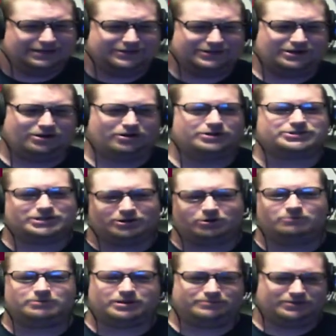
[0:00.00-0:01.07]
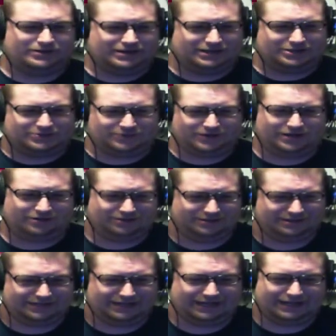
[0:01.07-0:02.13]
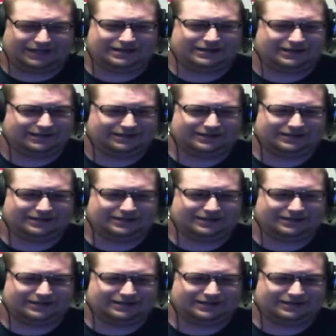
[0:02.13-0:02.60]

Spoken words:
the artist at home community as well. And